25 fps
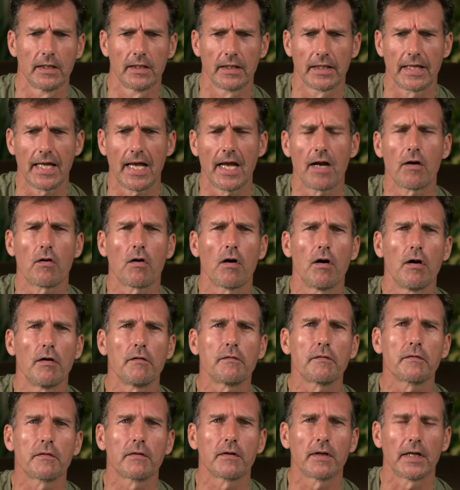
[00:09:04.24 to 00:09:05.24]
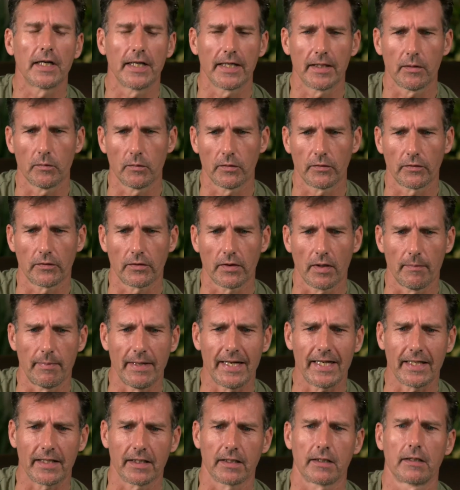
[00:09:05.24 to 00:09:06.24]
care of, and it was a
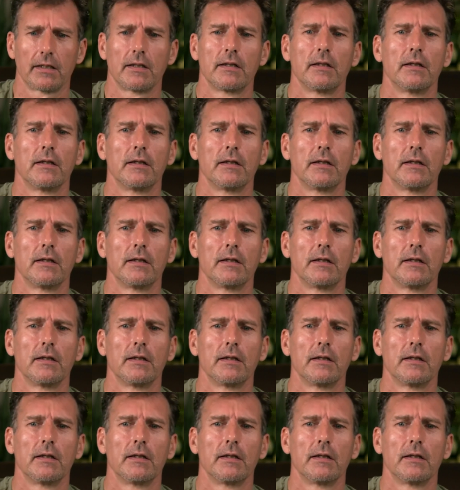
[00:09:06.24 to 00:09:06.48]
bank.